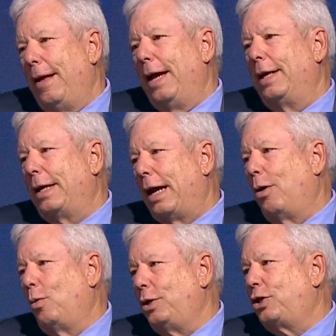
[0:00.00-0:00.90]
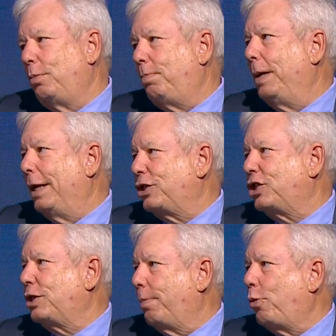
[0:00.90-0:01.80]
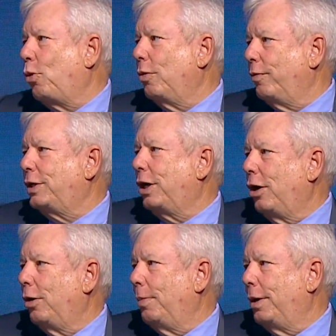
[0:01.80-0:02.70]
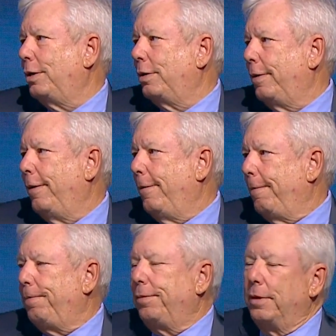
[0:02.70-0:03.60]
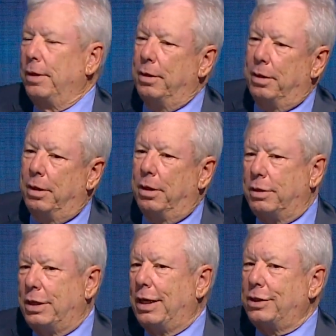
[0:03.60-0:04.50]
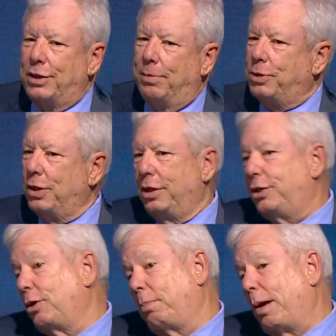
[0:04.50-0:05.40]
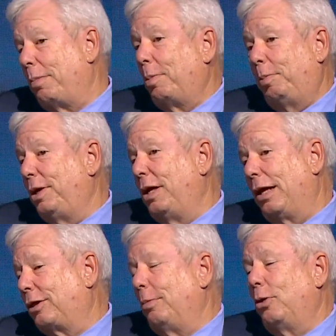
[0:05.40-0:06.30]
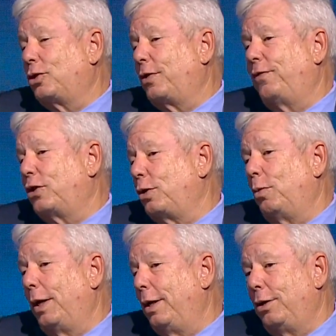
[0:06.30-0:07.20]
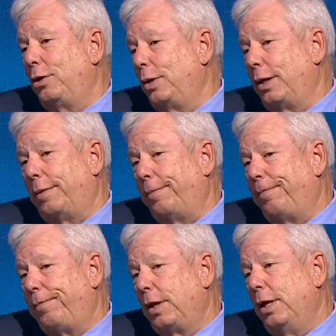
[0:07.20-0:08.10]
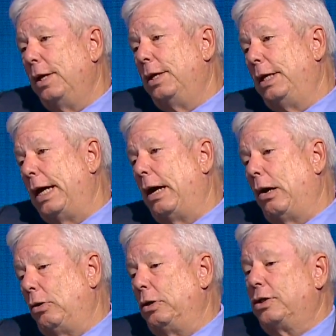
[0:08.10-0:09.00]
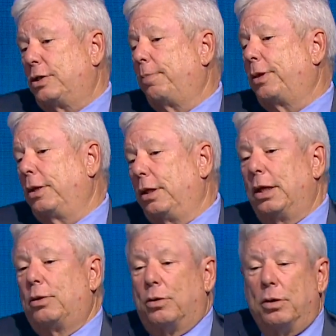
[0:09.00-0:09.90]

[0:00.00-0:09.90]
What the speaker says: and how we should best support retirement, tax subsidies are probably not the most efficient way to do it. Now, something that